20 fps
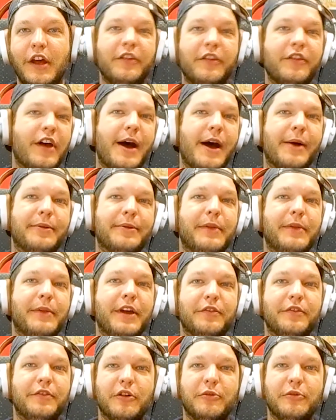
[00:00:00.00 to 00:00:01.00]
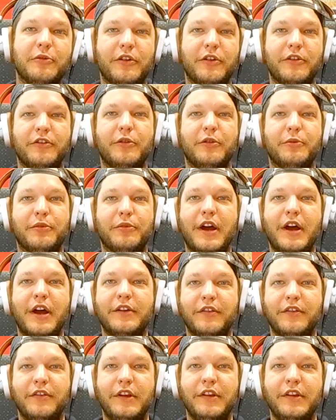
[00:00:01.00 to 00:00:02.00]
to optimize their own personal
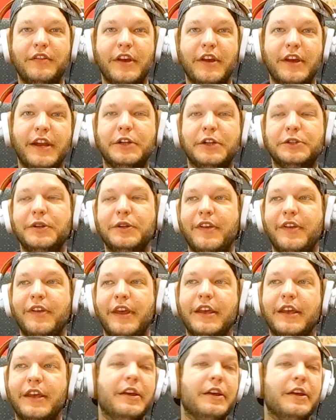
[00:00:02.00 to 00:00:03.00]
processes and actually take